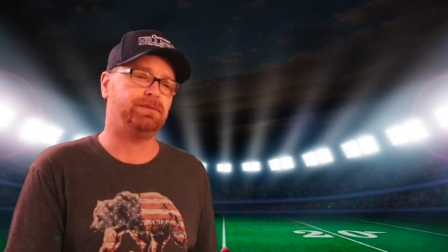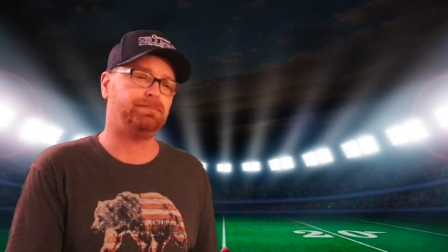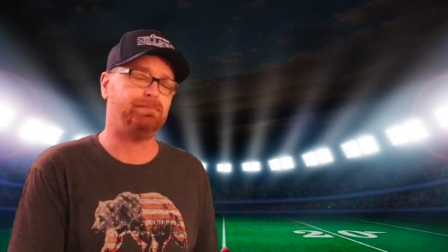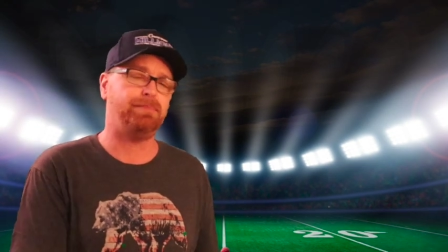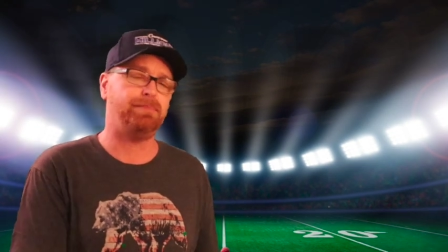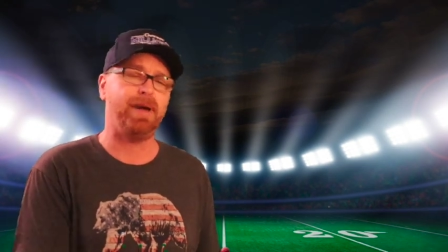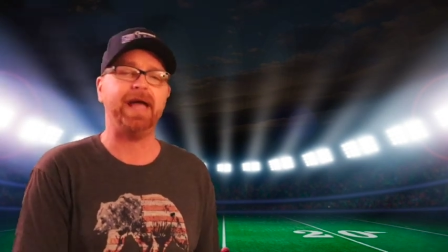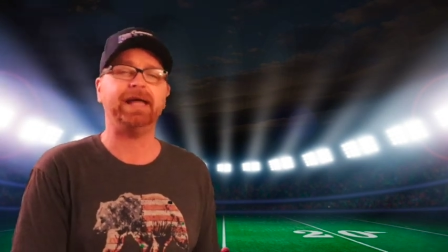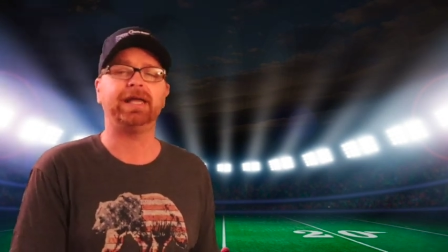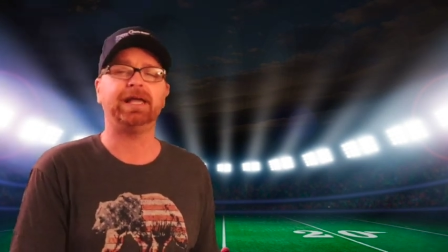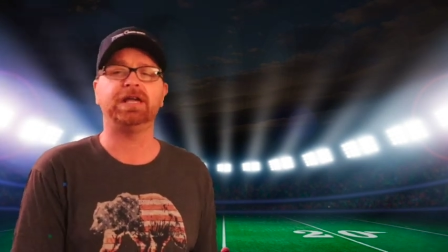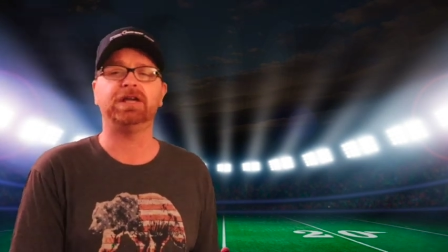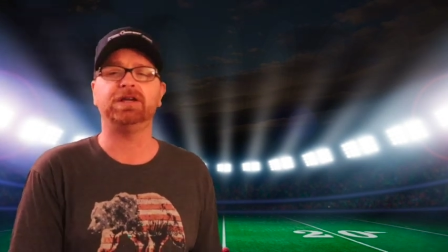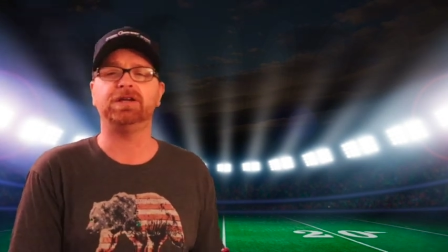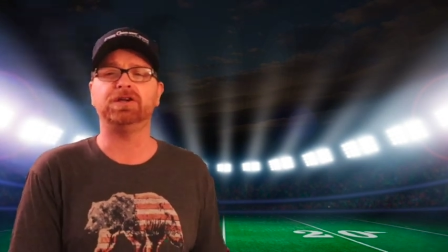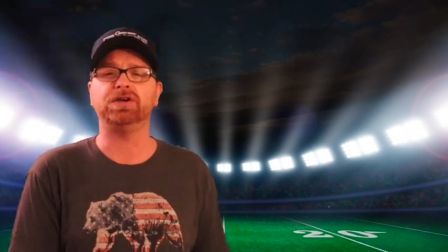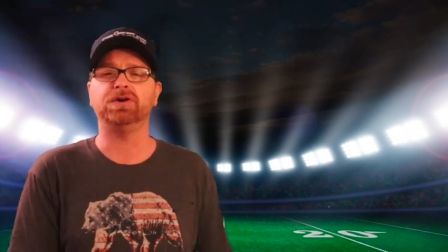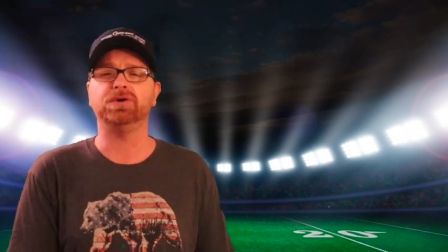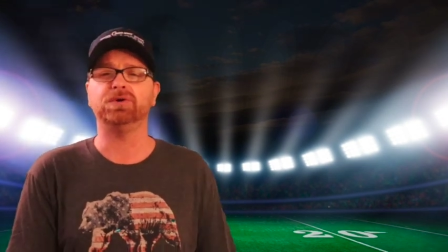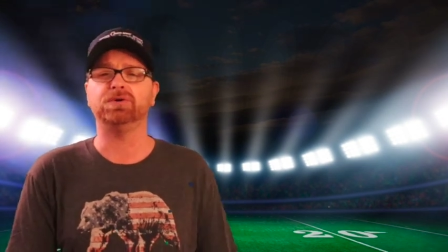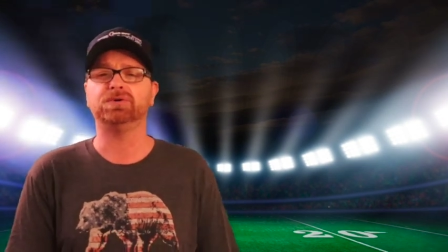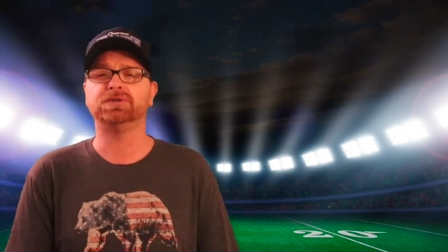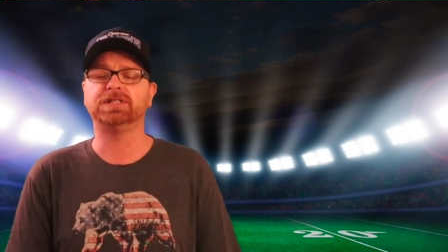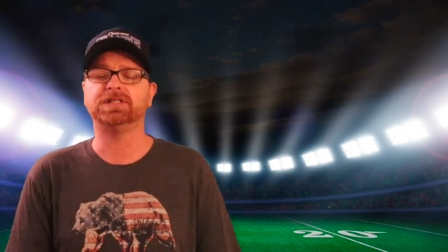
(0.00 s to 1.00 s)
begging
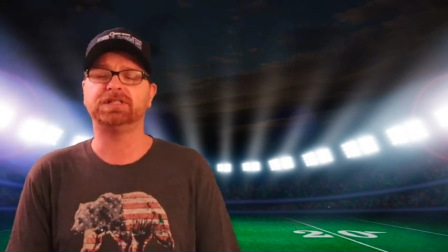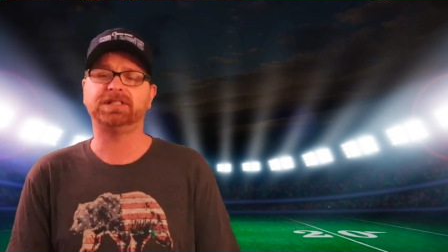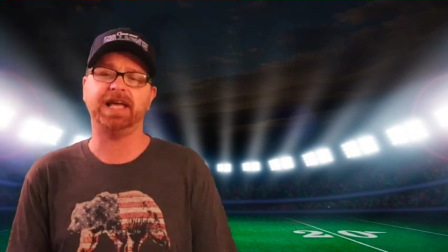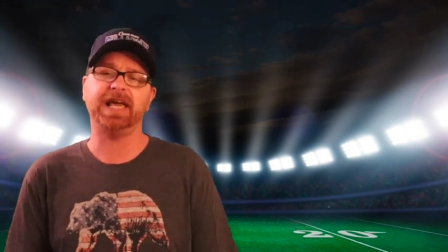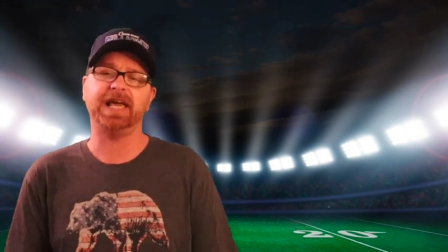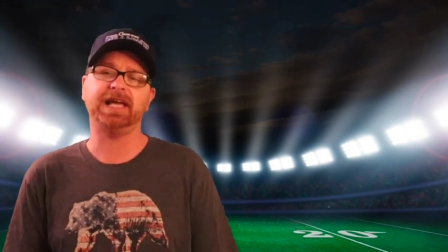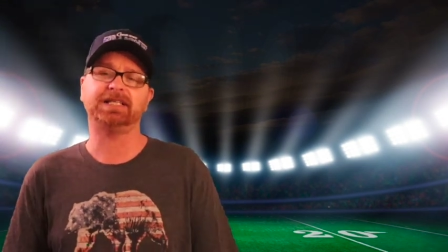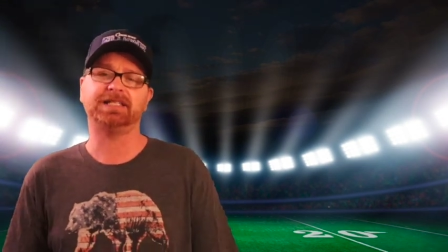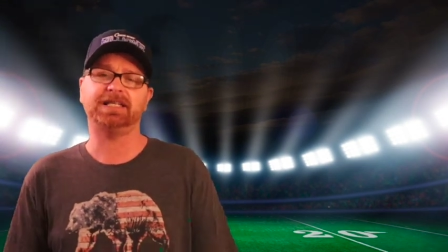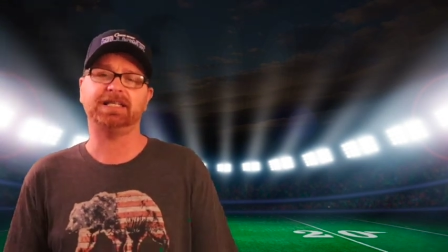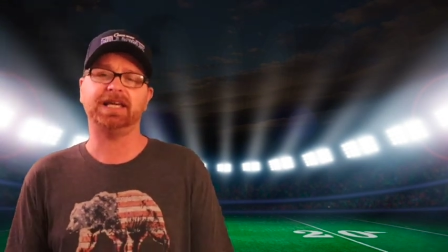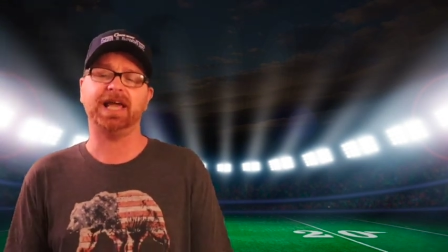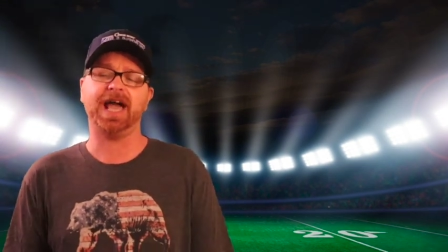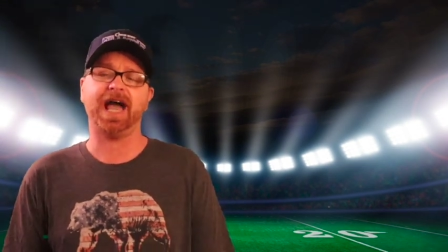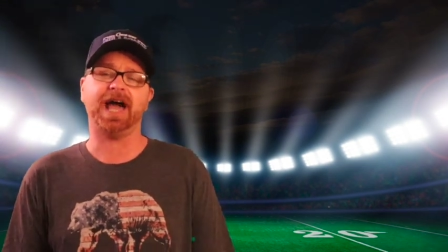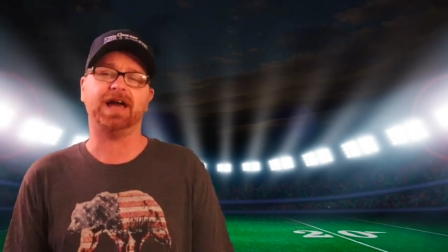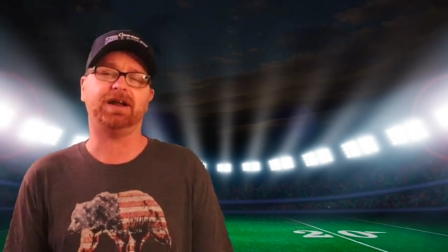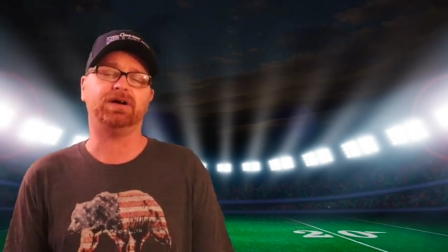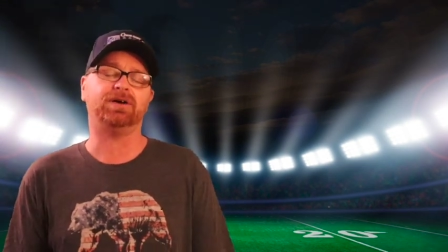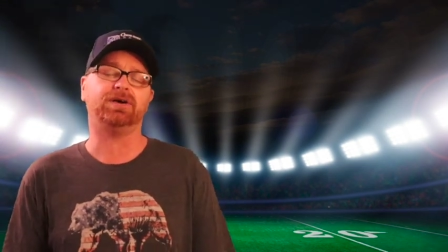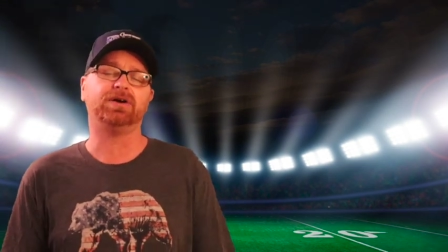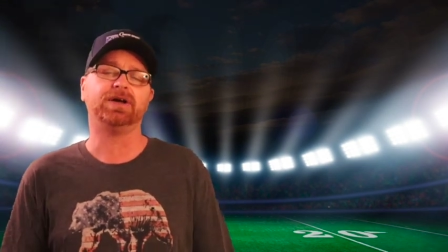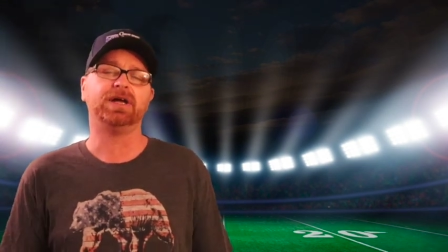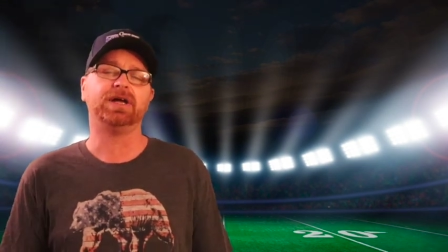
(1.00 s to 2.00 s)
you to take
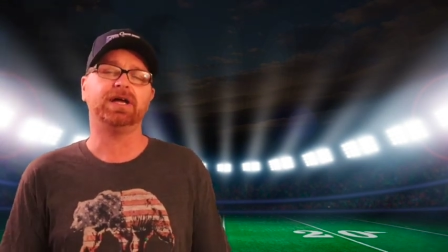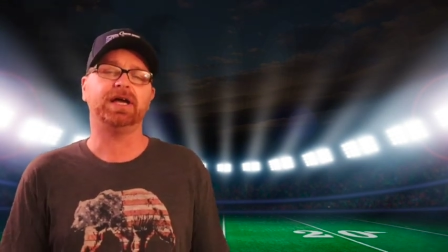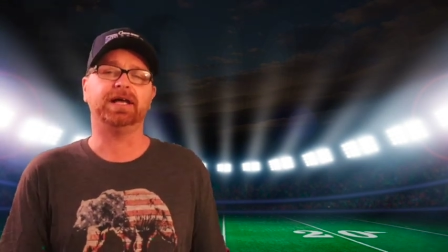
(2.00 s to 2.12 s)
Seattle